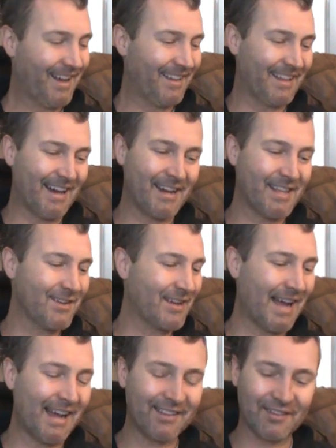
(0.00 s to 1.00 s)
a lot of you
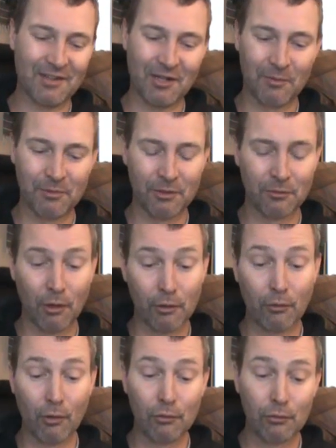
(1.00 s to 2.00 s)
guys you come in
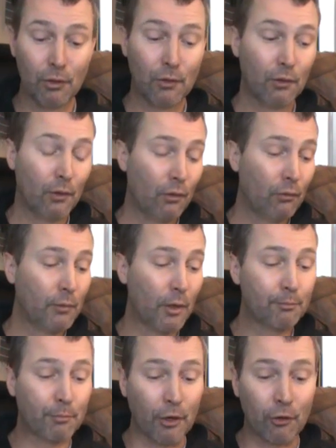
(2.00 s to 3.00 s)
like. Uh,
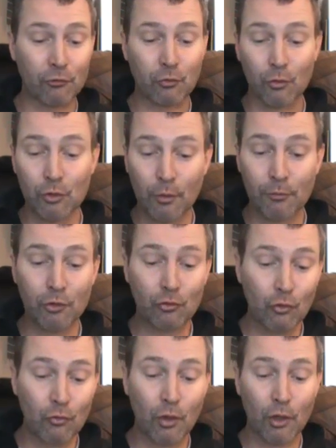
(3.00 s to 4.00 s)
my parents won't let me
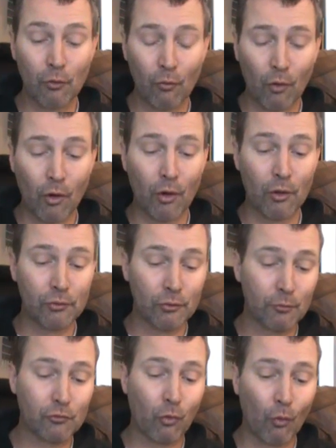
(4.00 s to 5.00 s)
do what I want.
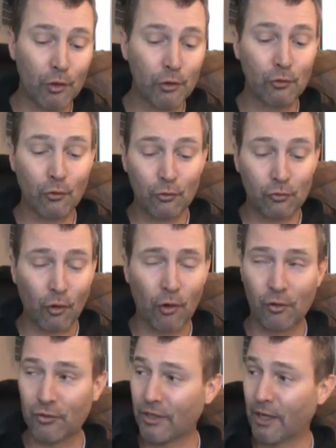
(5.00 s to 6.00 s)
I'm 20 years
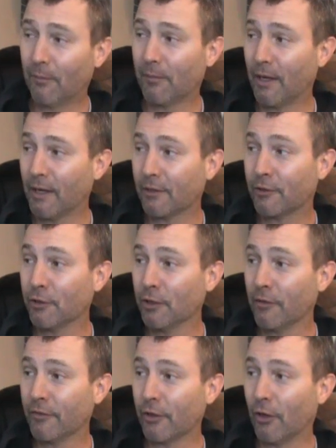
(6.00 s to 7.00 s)
old. And I'm like, do you
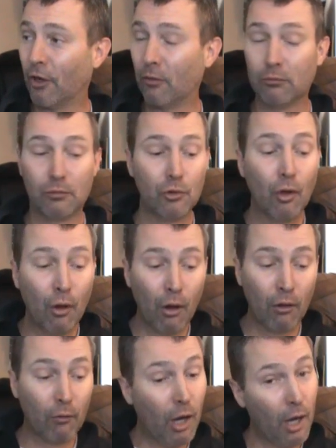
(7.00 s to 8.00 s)
live at home?
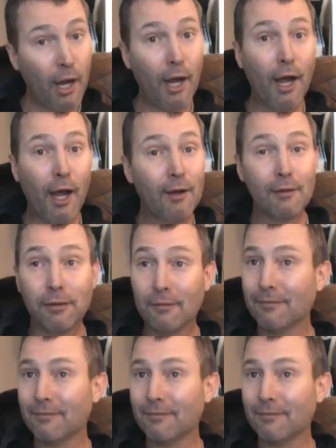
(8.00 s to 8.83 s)
Yeah, well,